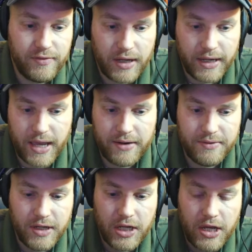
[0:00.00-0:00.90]

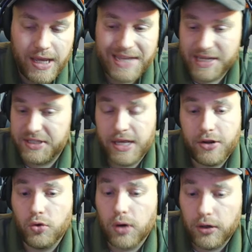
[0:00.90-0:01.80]
Again, is this the end
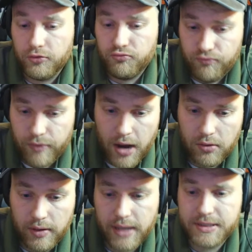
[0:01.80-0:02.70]
of the world? No.
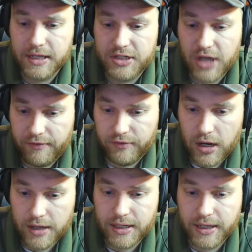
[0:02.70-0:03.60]
It's a tough
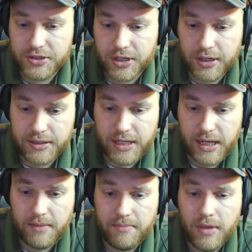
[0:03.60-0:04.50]
loss against a good
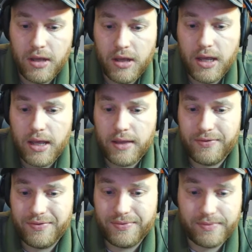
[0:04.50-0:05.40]
team.
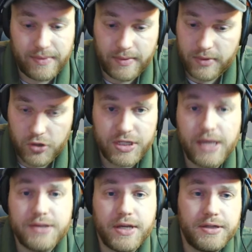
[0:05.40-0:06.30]
UC
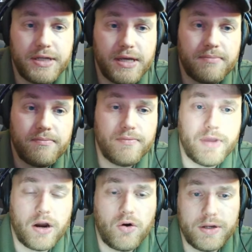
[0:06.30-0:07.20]
is a good team.
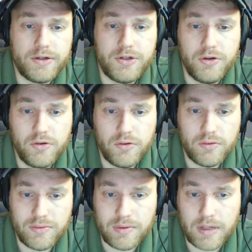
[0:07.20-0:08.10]
They're going to,
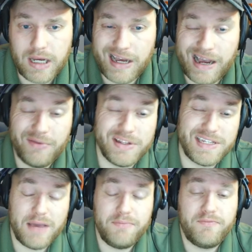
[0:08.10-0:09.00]
I would
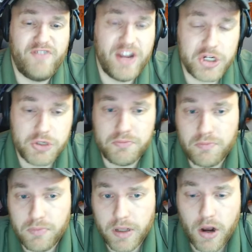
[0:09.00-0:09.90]
say, finish,
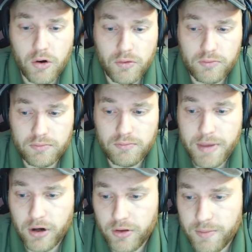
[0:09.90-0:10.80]

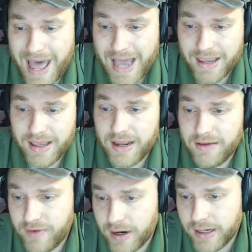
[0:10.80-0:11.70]
middle of the pack in a
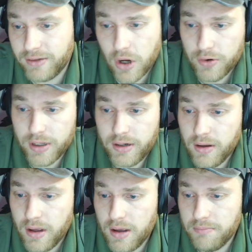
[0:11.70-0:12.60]
very loaded
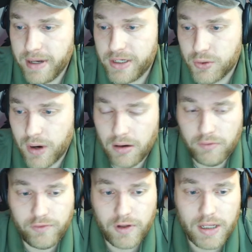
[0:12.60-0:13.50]
Big 12.